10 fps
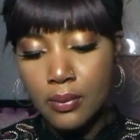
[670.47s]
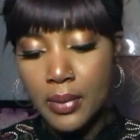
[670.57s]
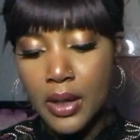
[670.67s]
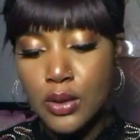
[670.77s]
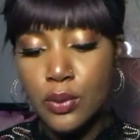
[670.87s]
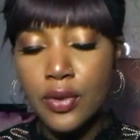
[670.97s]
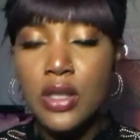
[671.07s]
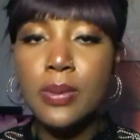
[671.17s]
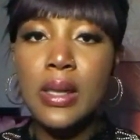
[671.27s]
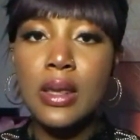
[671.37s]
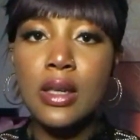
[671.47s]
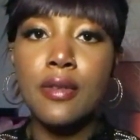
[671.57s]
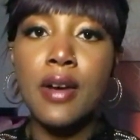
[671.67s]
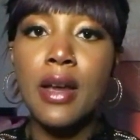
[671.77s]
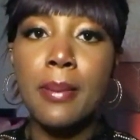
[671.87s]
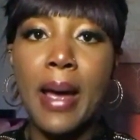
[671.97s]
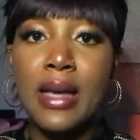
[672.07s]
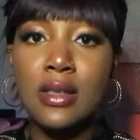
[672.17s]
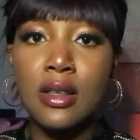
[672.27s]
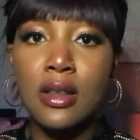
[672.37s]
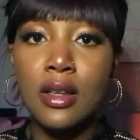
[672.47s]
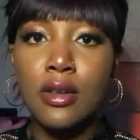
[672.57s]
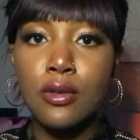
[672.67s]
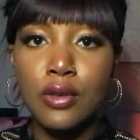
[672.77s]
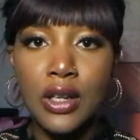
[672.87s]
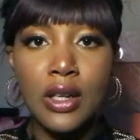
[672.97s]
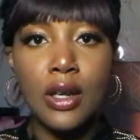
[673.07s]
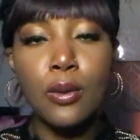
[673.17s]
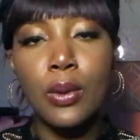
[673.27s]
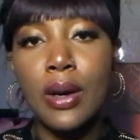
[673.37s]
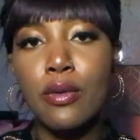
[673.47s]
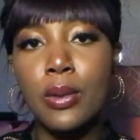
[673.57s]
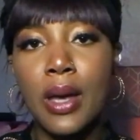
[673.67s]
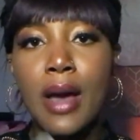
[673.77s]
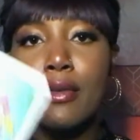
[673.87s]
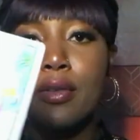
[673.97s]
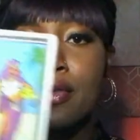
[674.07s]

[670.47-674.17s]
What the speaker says: Because with this being the divine masculine reading, whenever we have a